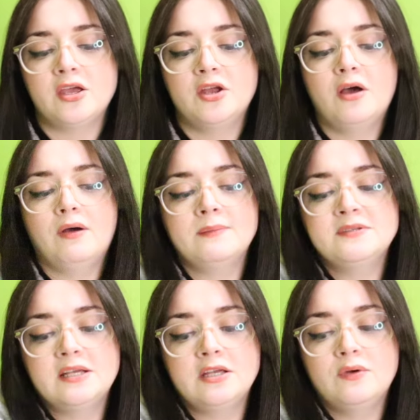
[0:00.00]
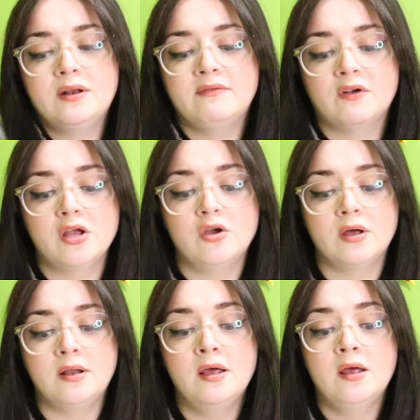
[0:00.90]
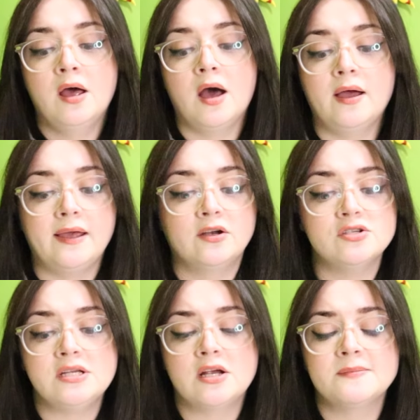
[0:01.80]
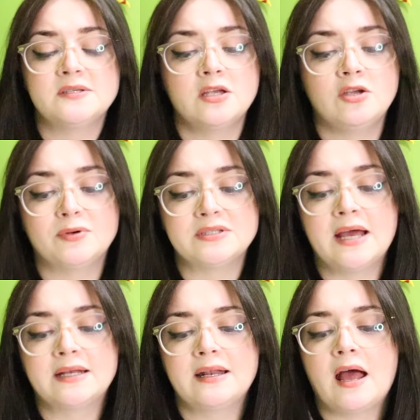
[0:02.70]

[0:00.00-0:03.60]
You know, I'm seeing you in a very good energy here. I'm seeing you protected.